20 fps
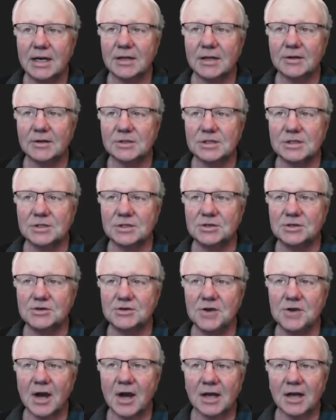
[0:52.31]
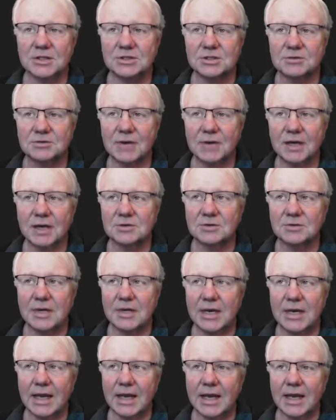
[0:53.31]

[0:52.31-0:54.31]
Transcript: There's a docs directory,